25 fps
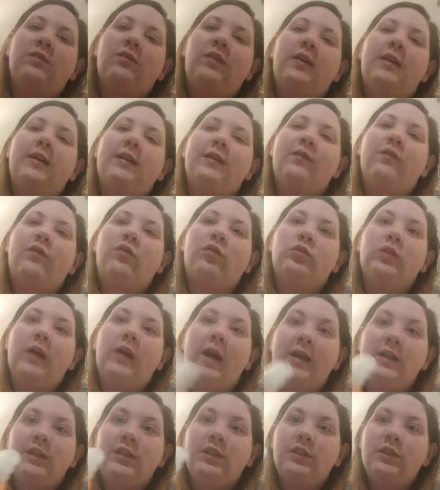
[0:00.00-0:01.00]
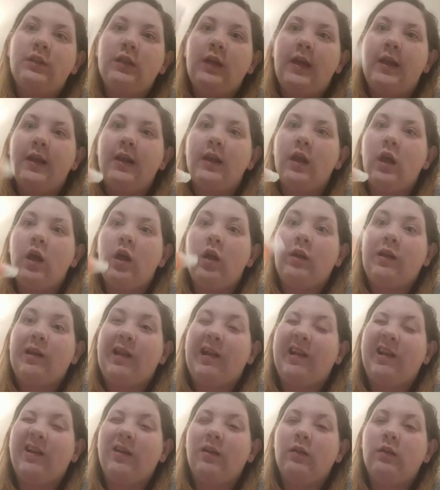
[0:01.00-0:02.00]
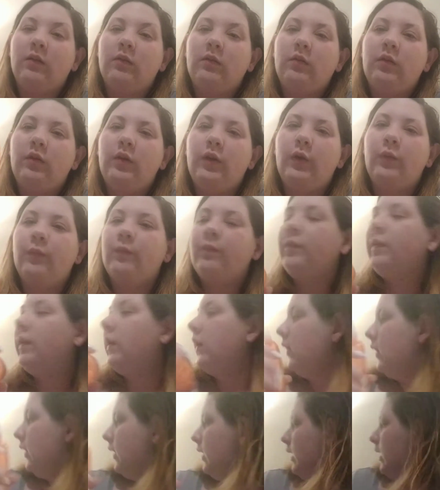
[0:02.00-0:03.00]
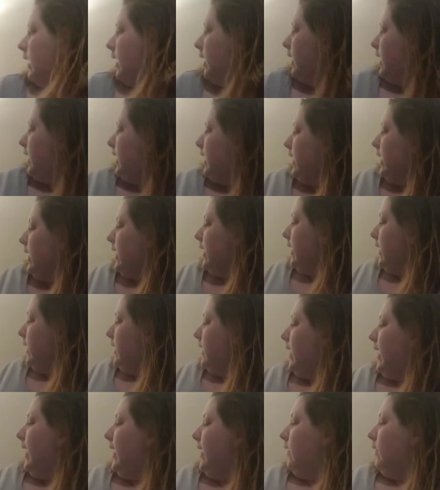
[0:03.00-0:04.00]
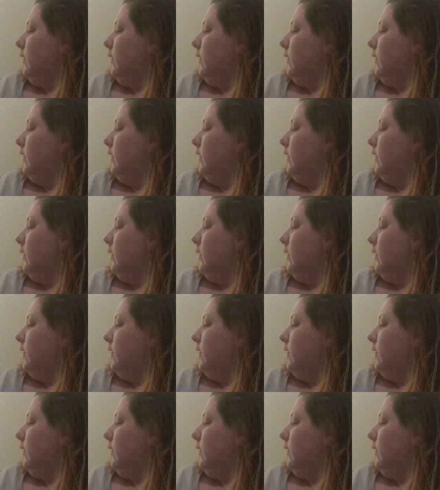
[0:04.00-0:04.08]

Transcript: It's very fresh and new. And I